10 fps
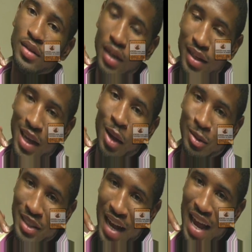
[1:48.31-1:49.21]
Took your
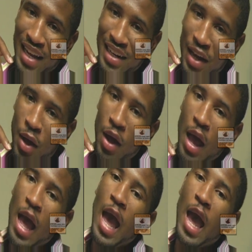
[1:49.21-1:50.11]
chain.
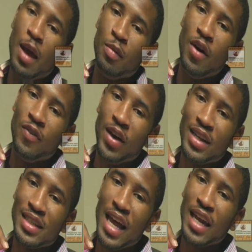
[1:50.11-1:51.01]
And
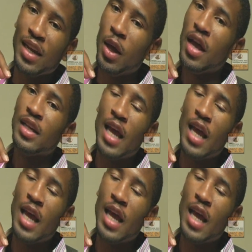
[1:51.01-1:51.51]
motherfuckers had it.